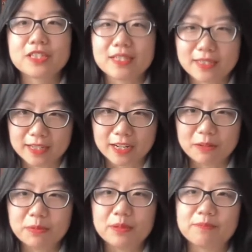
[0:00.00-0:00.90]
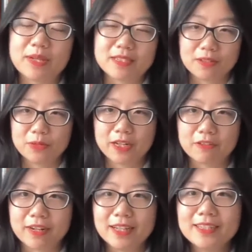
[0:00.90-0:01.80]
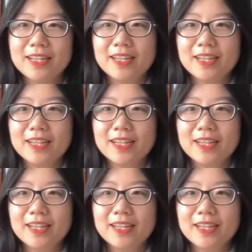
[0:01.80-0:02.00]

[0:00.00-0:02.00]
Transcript: and set up based on what I read,